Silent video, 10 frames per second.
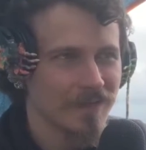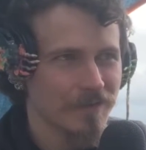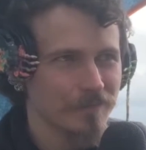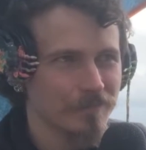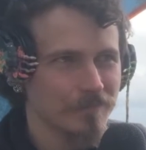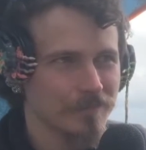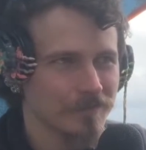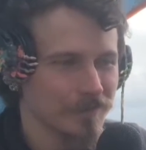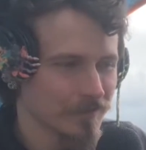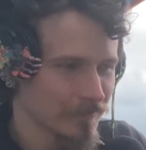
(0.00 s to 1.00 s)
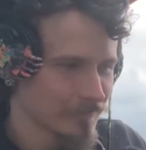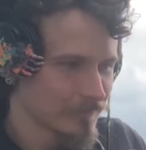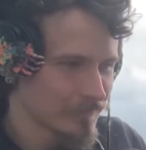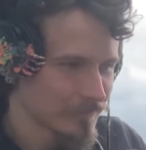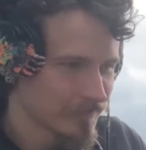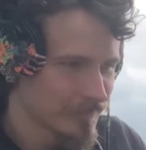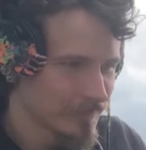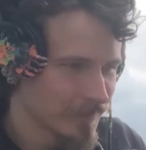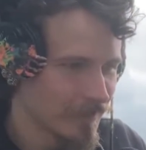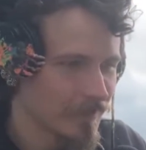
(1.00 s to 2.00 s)
uh, uh,
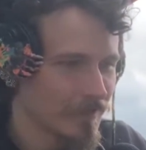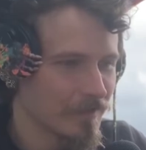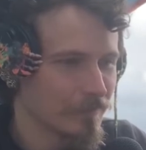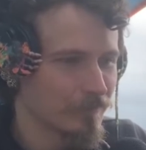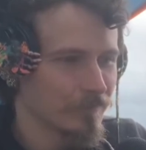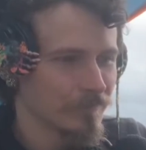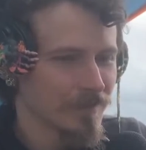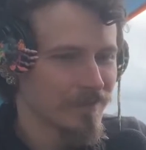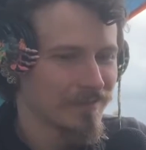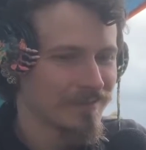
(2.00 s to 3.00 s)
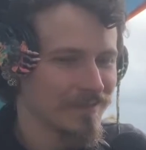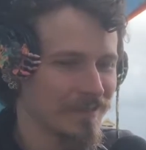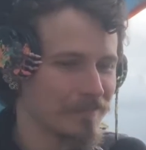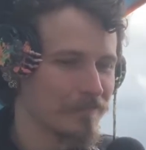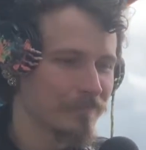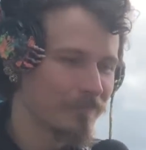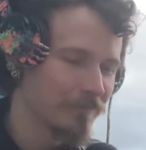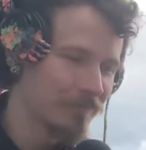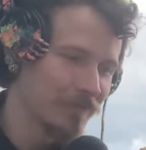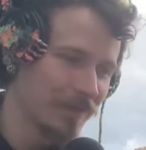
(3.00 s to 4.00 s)
Uh, imp, imp,
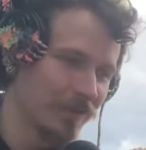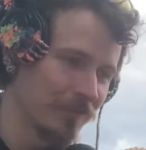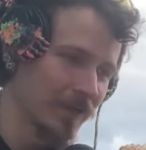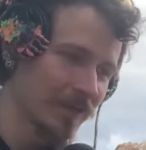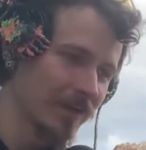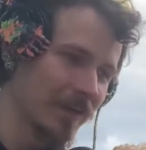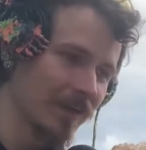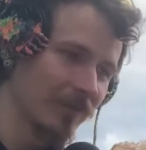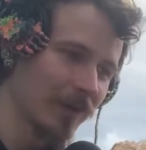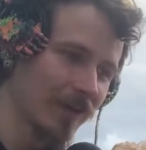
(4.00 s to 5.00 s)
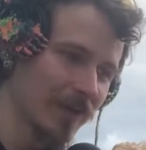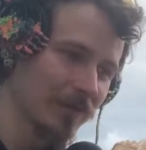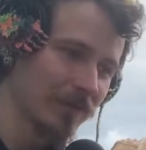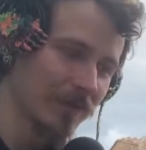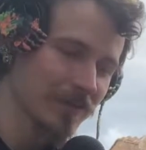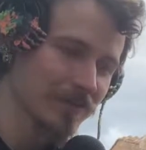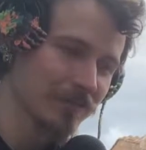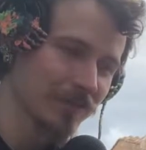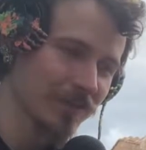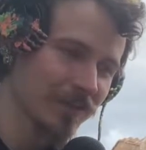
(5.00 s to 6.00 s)
oh my god, wow, I can't believe I've
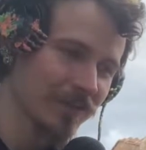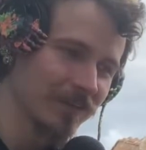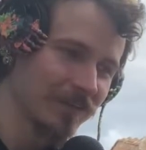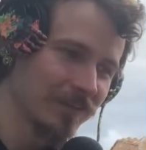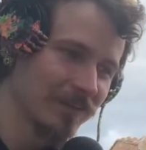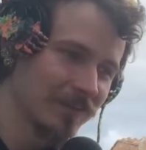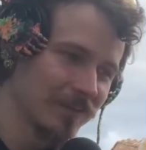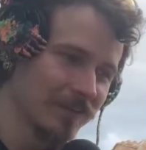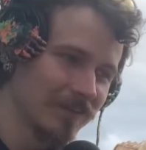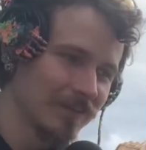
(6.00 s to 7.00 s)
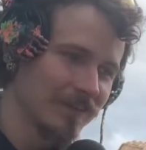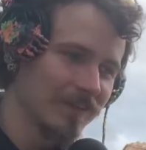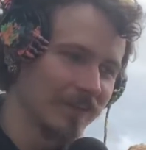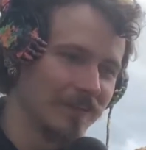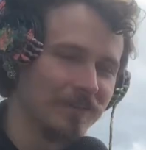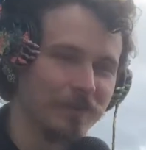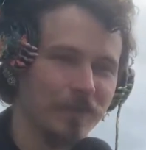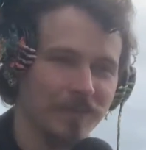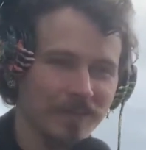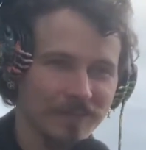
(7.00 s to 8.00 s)
actually forgotten.
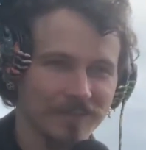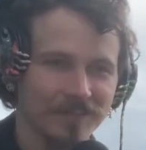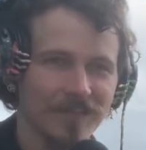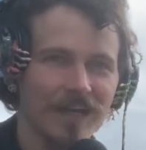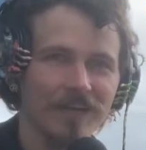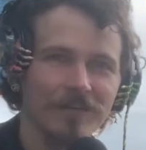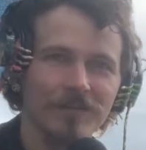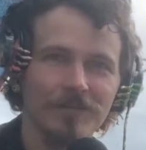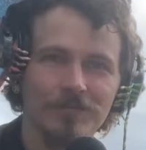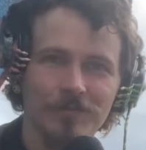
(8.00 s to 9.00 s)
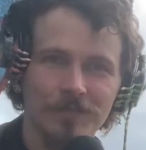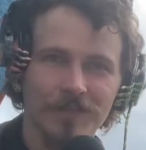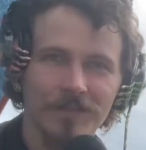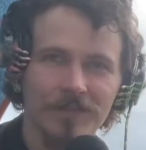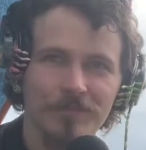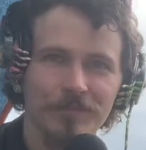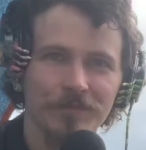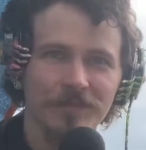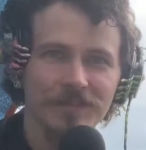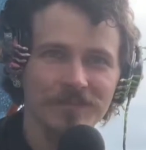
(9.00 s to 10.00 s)
Independente Agricoltura
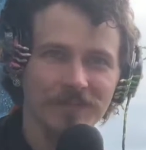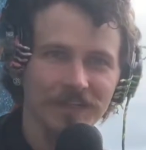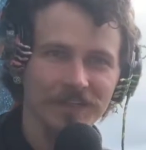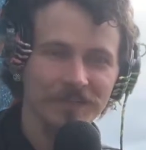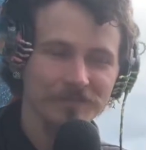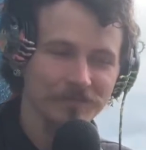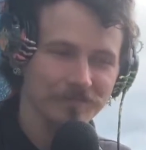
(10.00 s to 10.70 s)
Professionale.